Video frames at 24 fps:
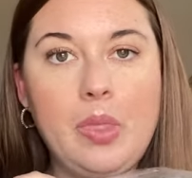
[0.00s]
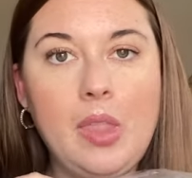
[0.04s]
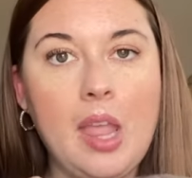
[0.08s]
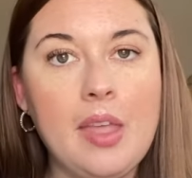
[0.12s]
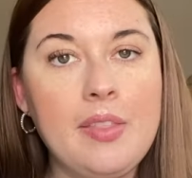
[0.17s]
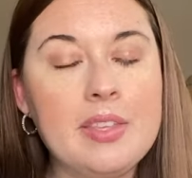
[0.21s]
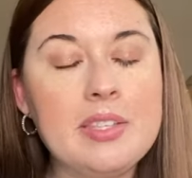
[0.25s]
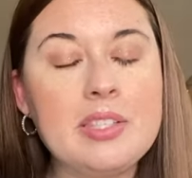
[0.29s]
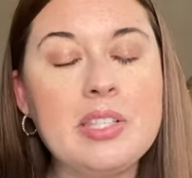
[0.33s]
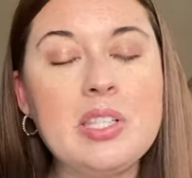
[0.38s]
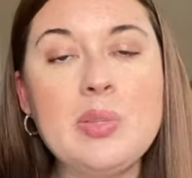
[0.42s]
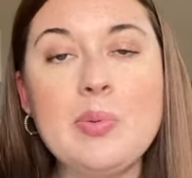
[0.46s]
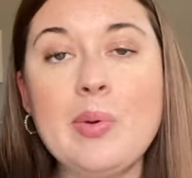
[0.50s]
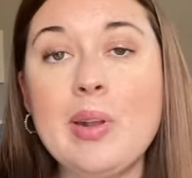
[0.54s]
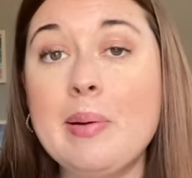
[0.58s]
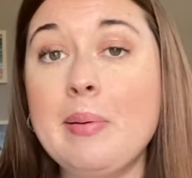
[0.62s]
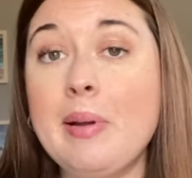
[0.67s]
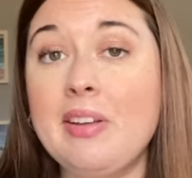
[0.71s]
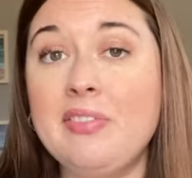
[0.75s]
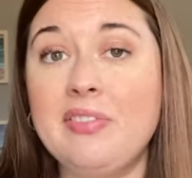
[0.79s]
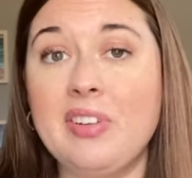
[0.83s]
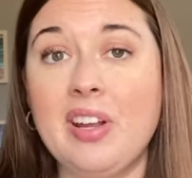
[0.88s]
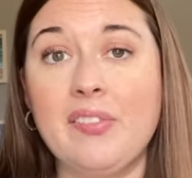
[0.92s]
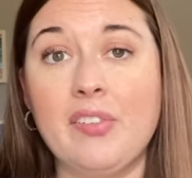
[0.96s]
This is one of my
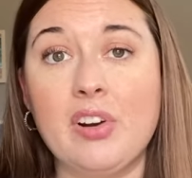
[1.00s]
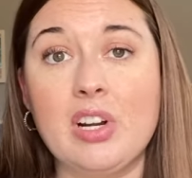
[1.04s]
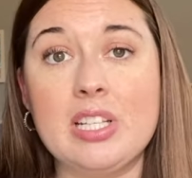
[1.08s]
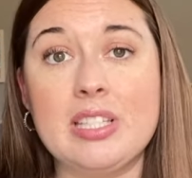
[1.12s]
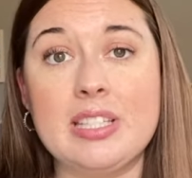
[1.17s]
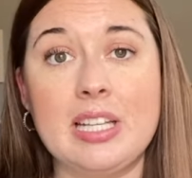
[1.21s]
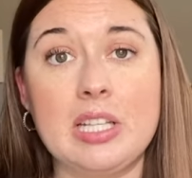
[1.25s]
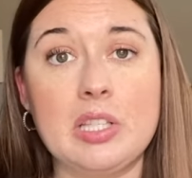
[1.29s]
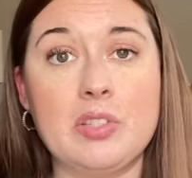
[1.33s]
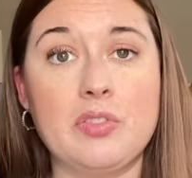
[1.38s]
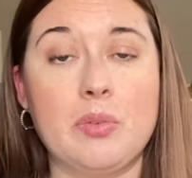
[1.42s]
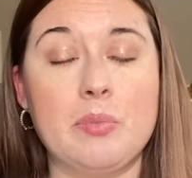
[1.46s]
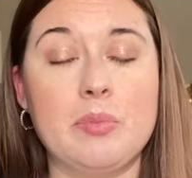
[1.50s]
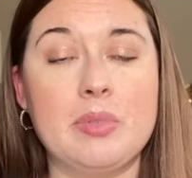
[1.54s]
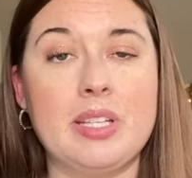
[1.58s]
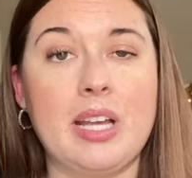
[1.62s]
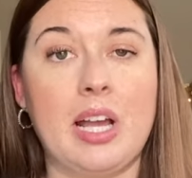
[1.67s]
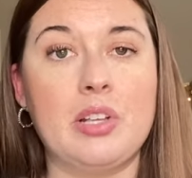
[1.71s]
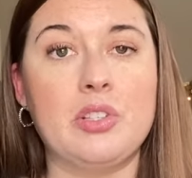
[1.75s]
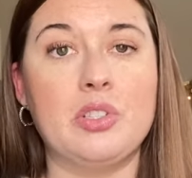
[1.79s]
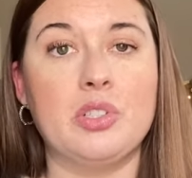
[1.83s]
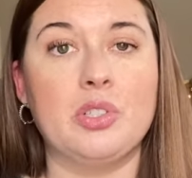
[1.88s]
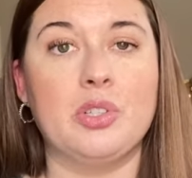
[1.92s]
favorite scents from Sassy